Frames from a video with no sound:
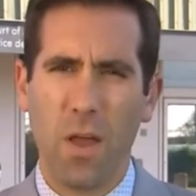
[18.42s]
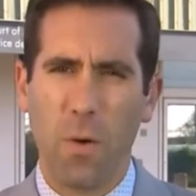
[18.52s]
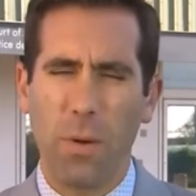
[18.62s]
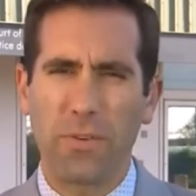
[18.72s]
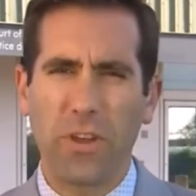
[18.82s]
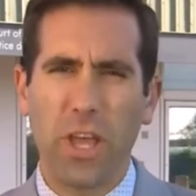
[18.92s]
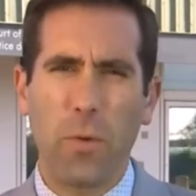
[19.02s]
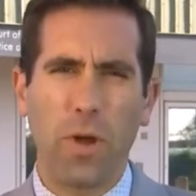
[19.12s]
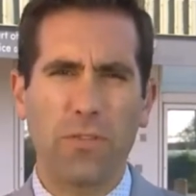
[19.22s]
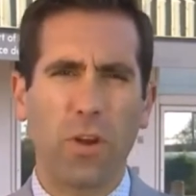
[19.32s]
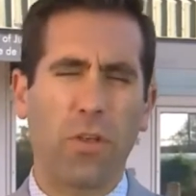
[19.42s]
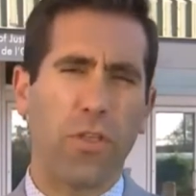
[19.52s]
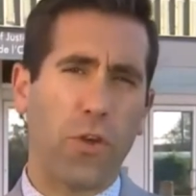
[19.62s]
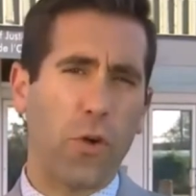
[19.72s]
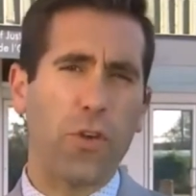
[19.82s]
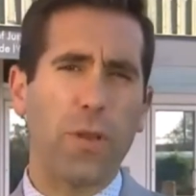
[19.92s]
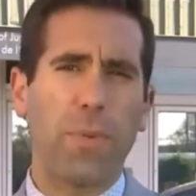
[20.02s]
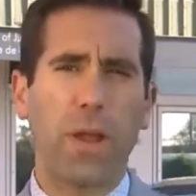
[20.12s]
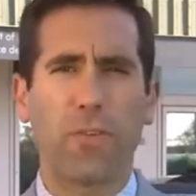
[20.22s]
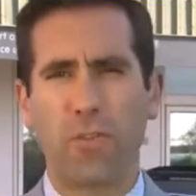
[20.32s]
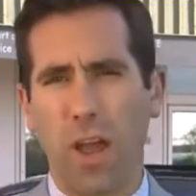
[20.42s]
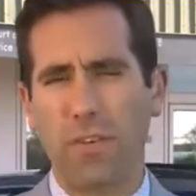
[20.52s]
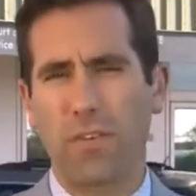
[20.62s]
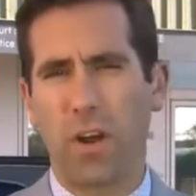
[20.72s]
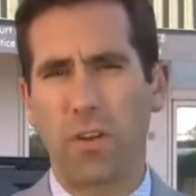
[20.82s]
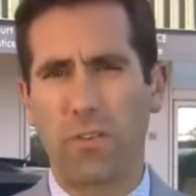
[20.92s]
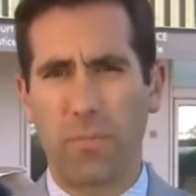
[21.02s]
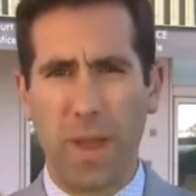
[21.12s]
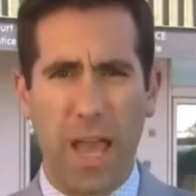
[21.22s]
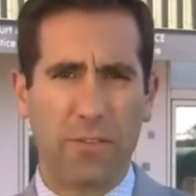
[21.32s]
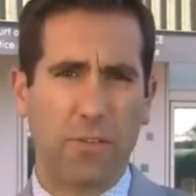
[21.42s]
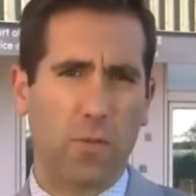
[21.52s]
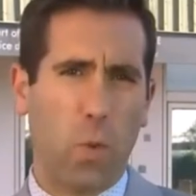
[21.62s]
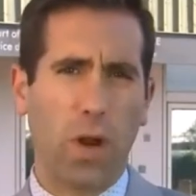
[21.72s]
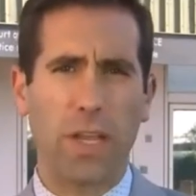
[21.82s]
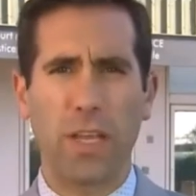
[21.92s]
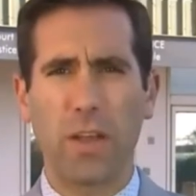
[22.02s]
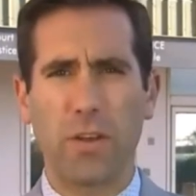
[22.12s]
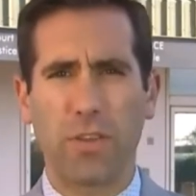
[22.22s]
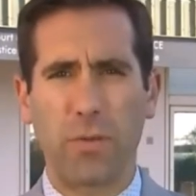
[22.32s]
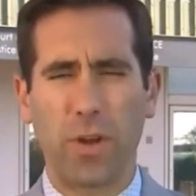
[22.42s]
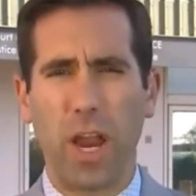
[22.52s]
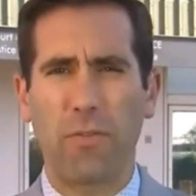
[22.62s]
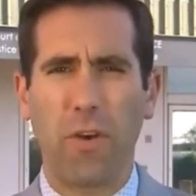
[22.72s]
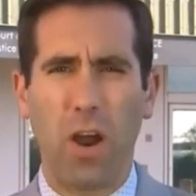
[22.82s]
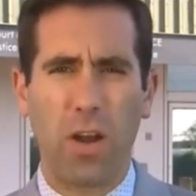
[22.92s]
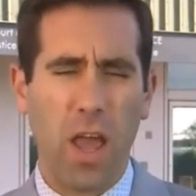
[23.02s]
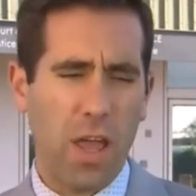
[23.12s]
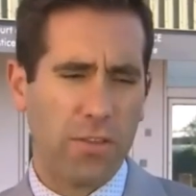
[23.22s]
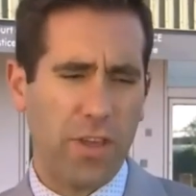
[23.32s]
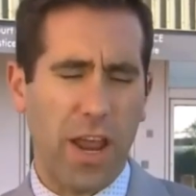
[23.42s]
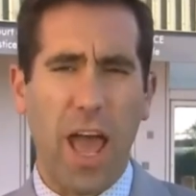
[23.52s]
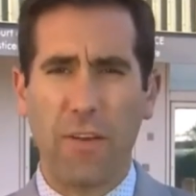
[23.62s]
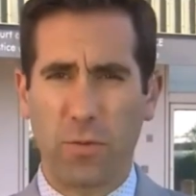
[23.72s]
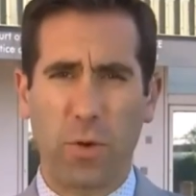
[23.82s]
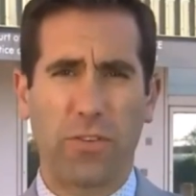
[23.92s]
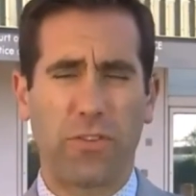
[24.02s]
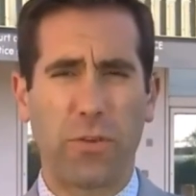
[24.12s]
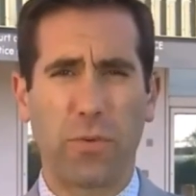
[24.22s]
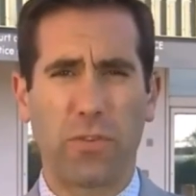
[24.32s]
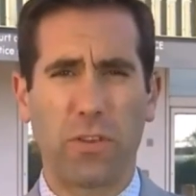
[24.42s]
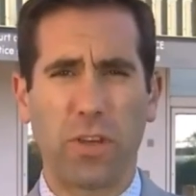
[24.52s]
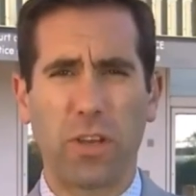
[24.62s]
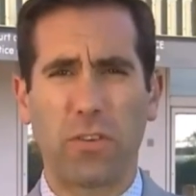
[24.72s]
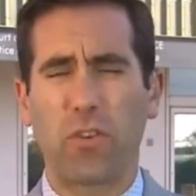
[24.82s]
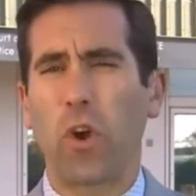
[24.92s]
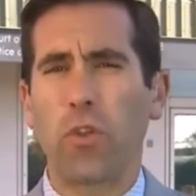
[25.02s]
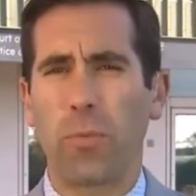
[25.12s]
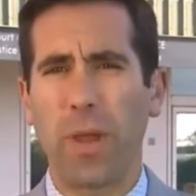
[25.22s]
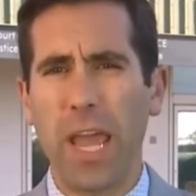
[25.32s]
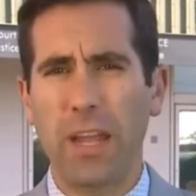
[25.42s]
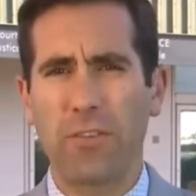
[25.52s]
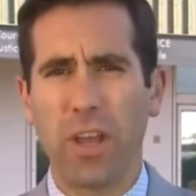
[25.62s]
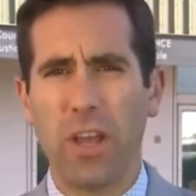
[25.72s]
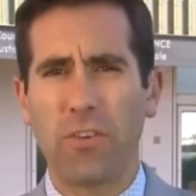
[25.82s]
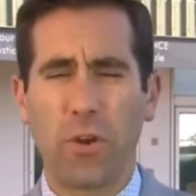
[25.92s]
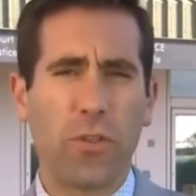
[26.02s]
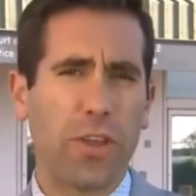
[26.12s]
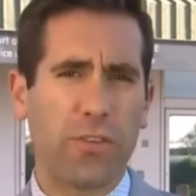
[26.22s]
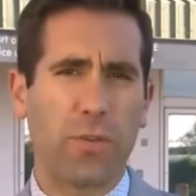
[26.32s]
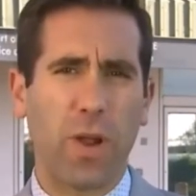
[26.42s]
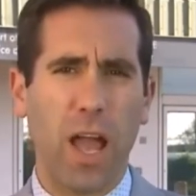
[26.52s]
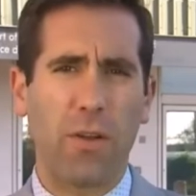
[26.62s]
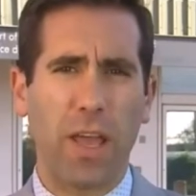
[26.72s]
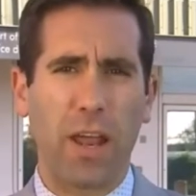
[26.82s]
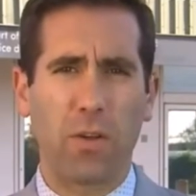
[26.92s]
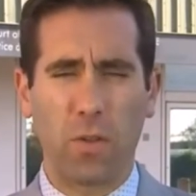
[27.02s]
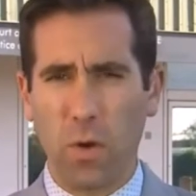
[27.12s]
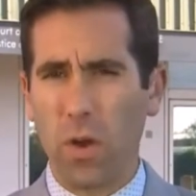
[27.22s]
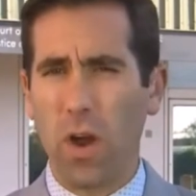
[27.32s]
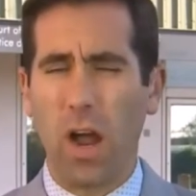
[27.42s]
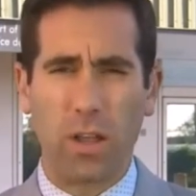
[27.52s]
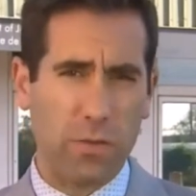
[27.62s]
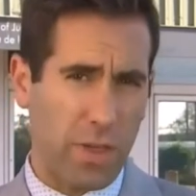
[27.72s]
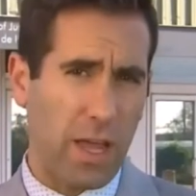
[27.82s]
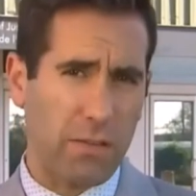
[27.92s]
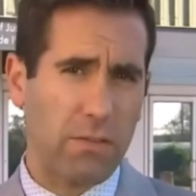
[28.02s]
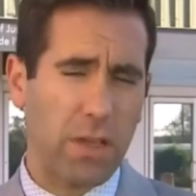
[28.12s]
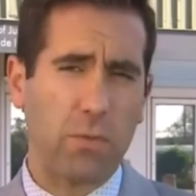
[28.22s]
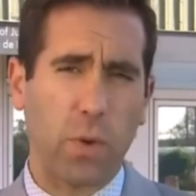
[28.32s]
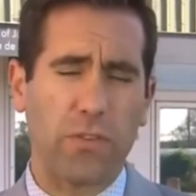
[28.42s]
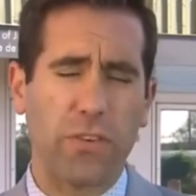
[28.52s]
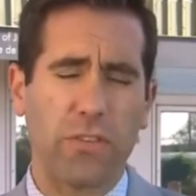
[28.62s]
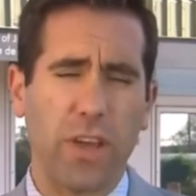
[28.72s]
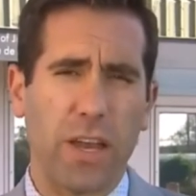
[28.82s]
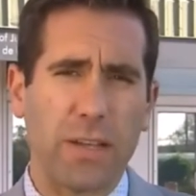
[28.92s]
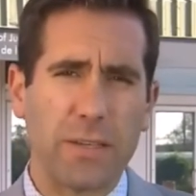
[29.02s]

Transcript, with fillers: Well, Michelle, it was her third impaired driving charge of the past 20 years, and Renata Ford said afterwards that she was looking to turn the page, turn things around, and her lawyer argues that is what she's done.